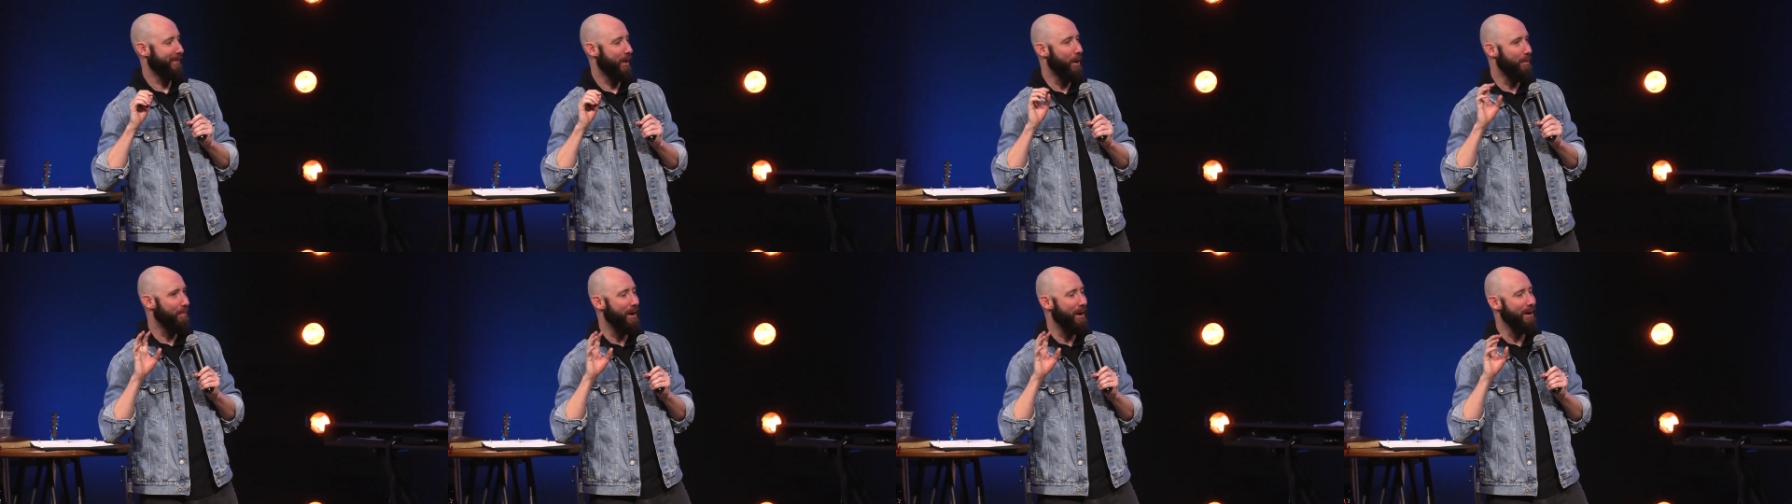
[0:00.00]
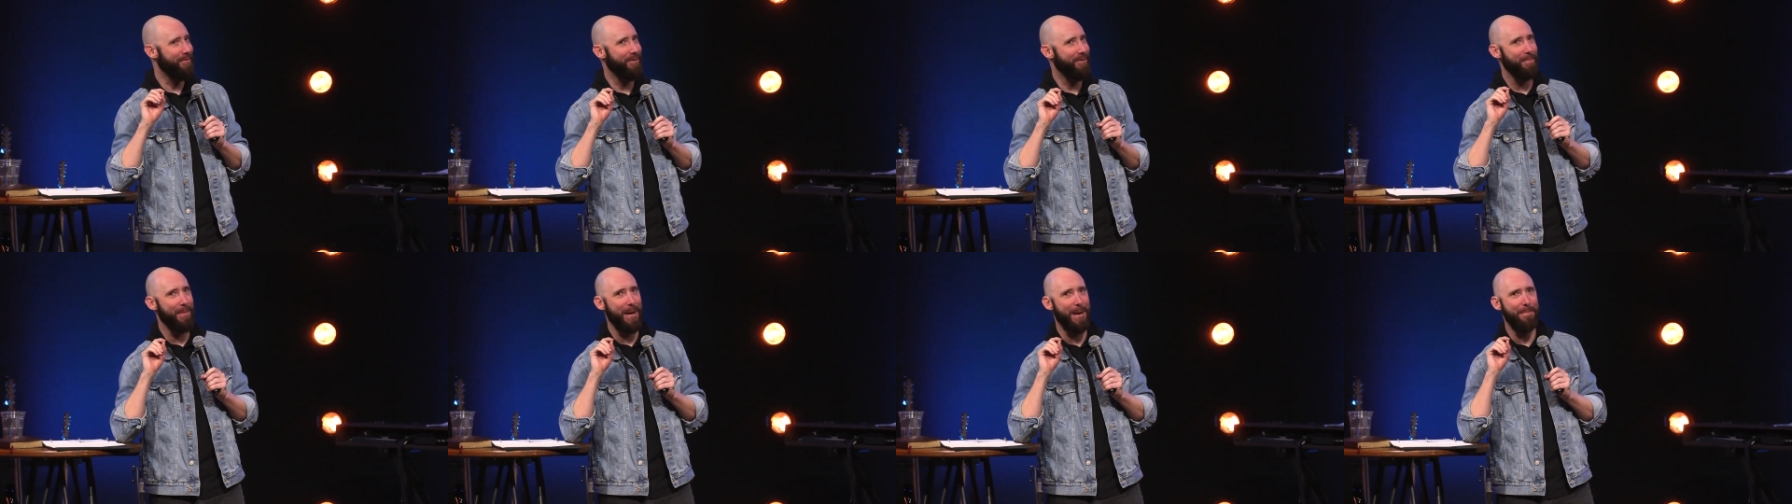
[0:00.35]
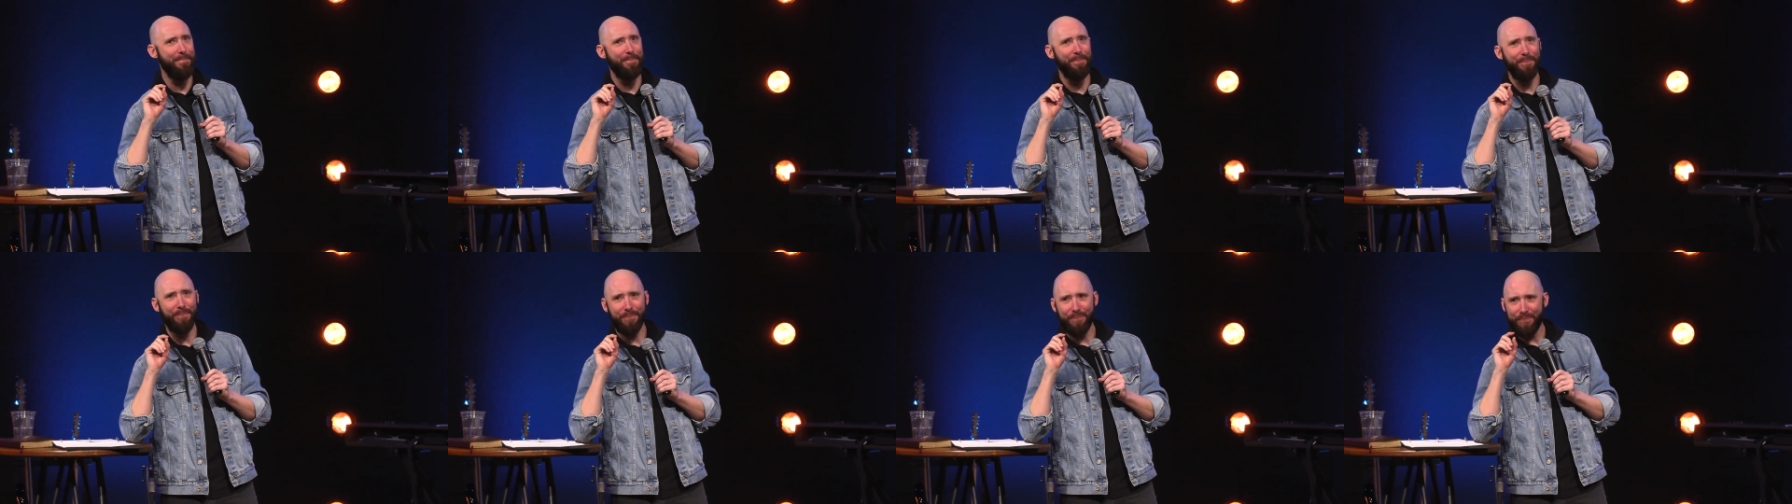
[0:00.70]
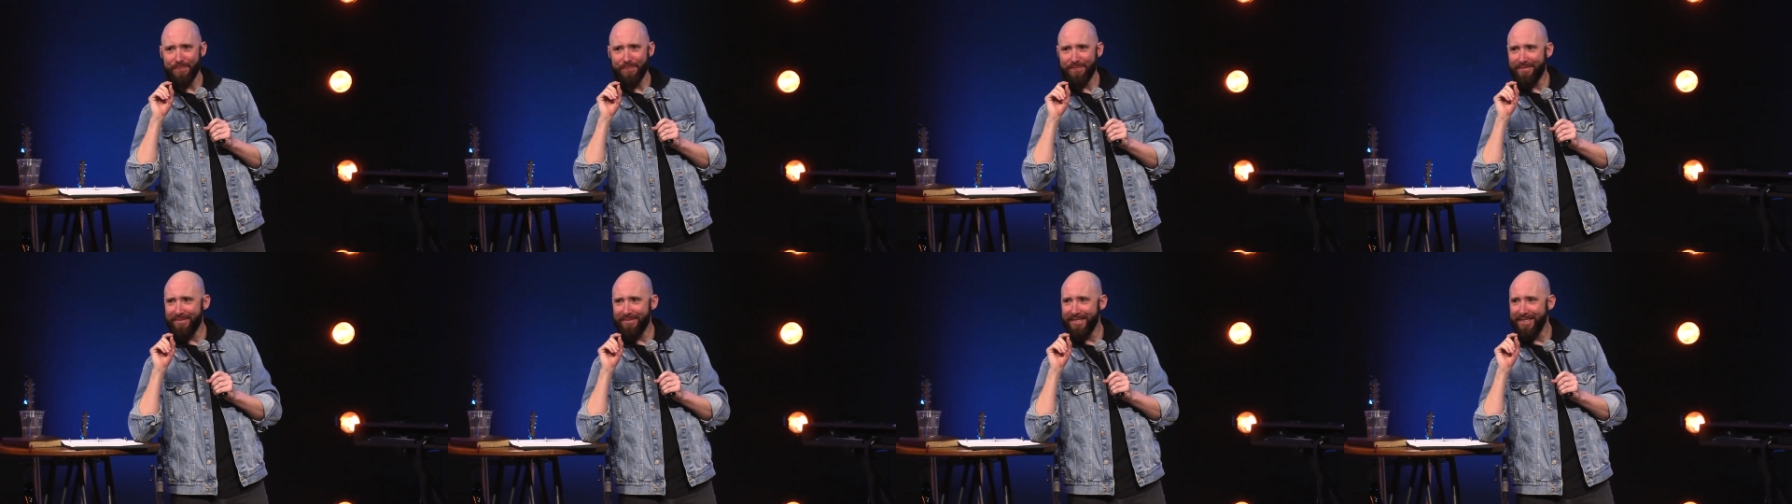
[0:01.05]
y'all pray for me.
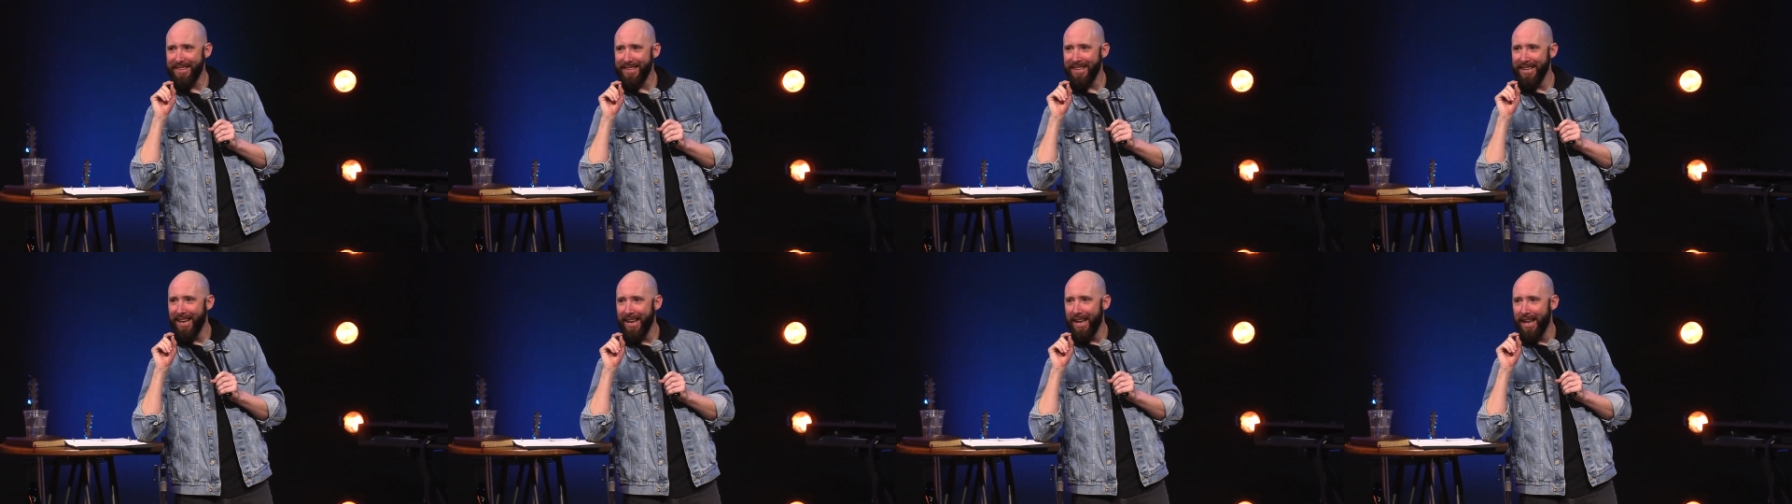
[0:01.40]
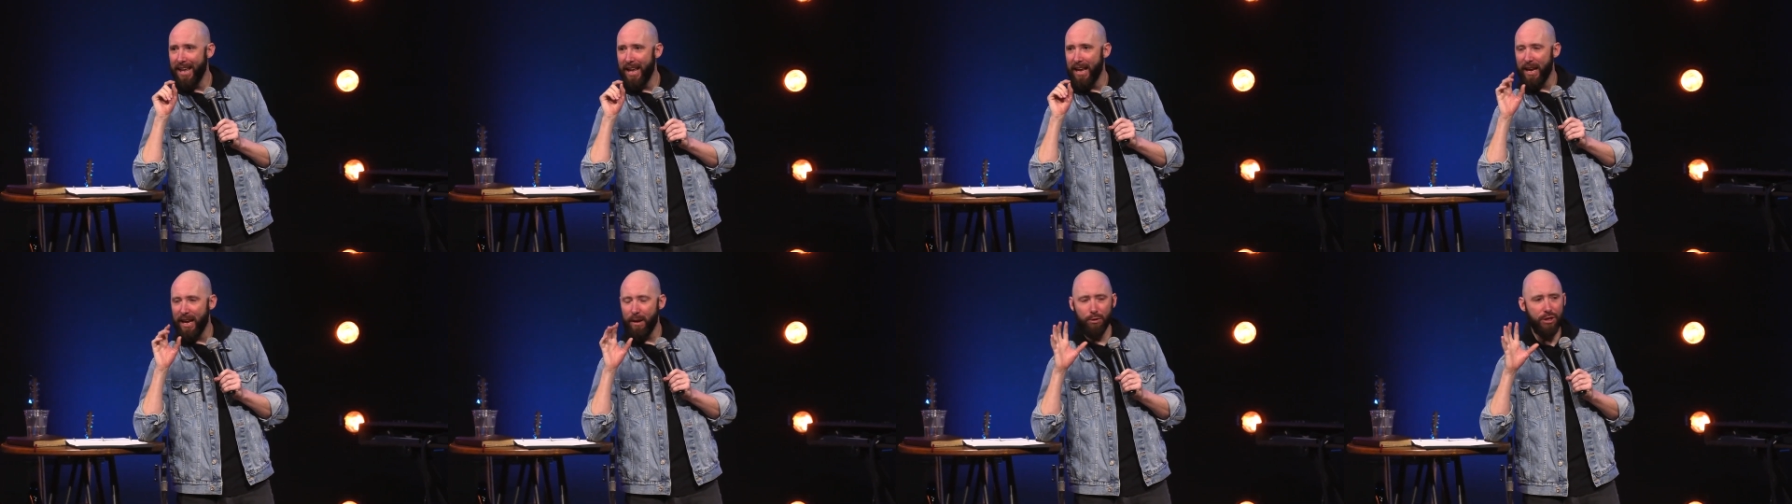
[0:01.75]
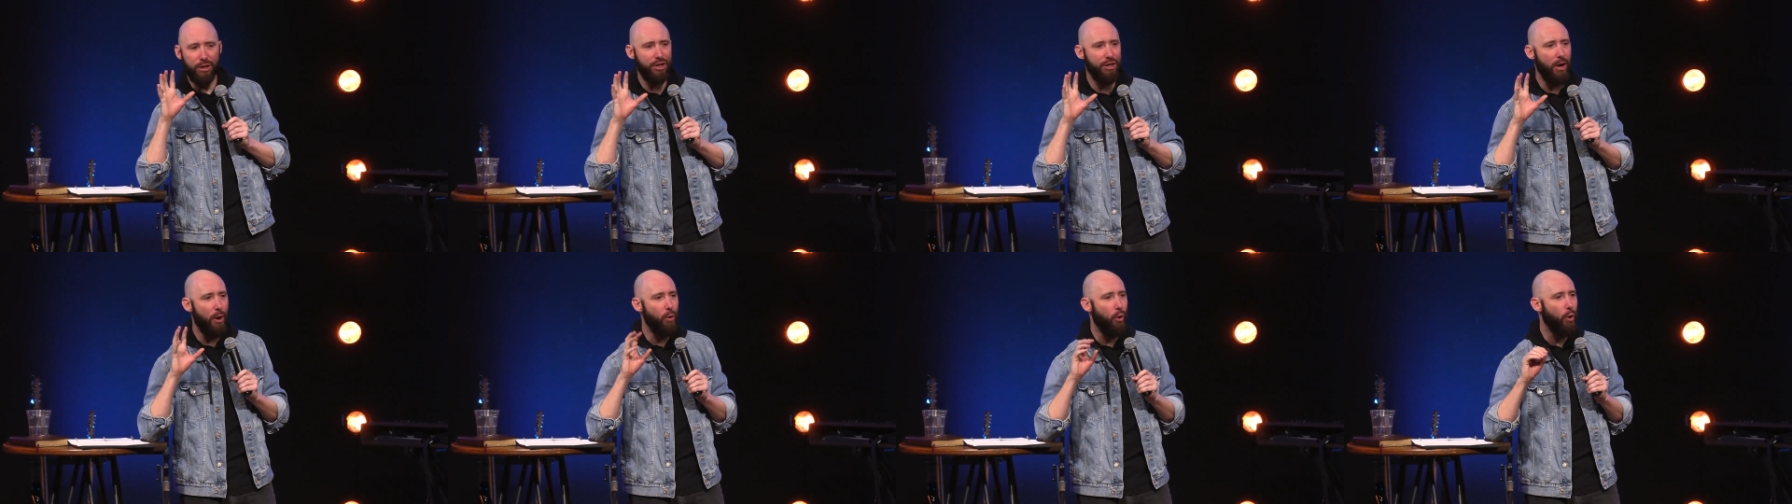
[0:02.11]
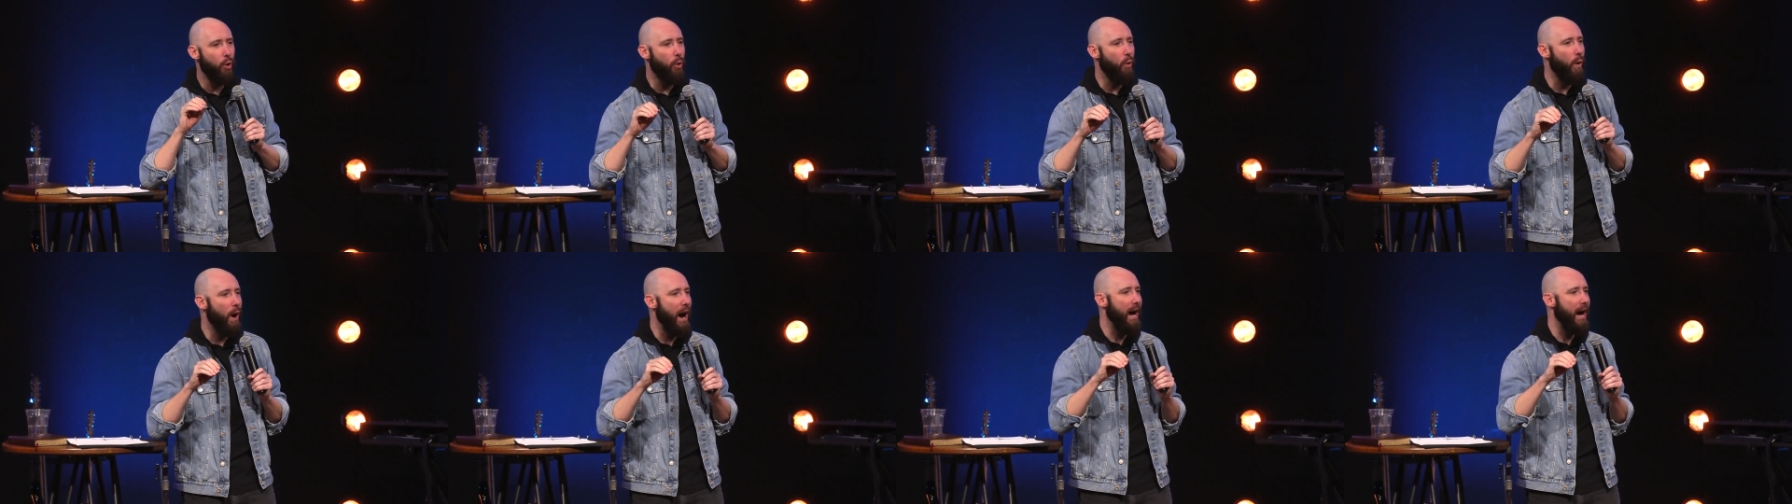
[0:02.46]
It was so
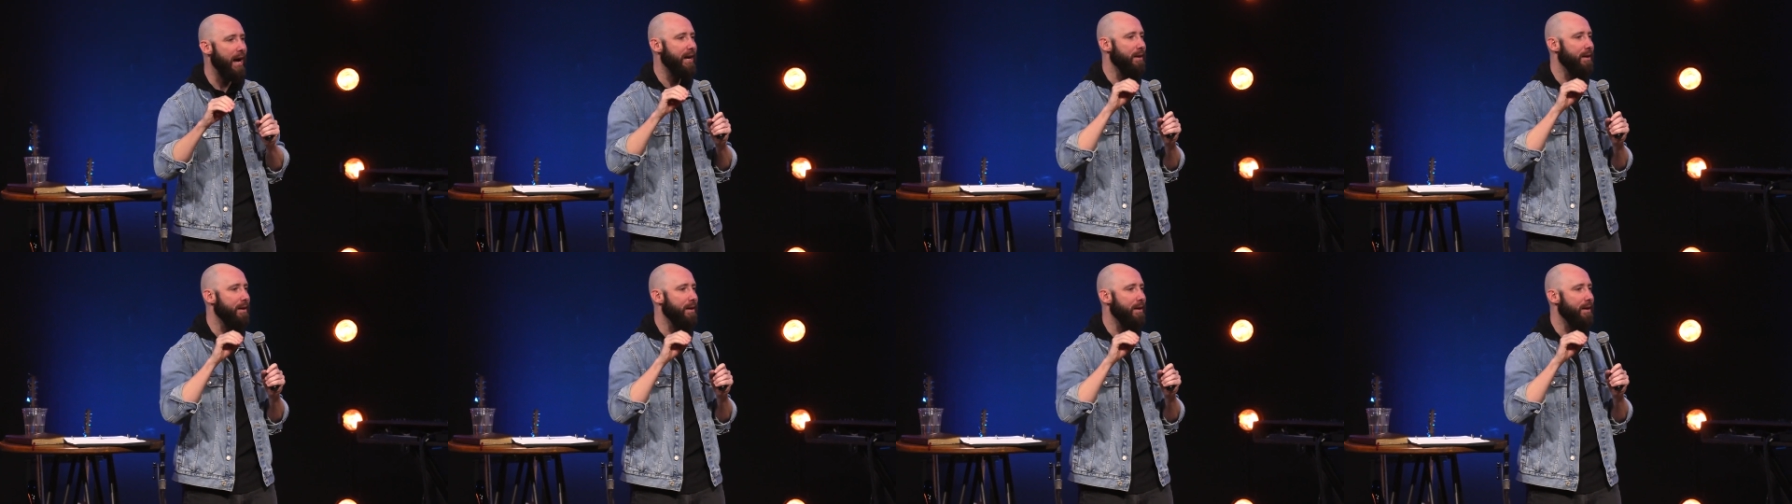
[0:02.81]
quiet.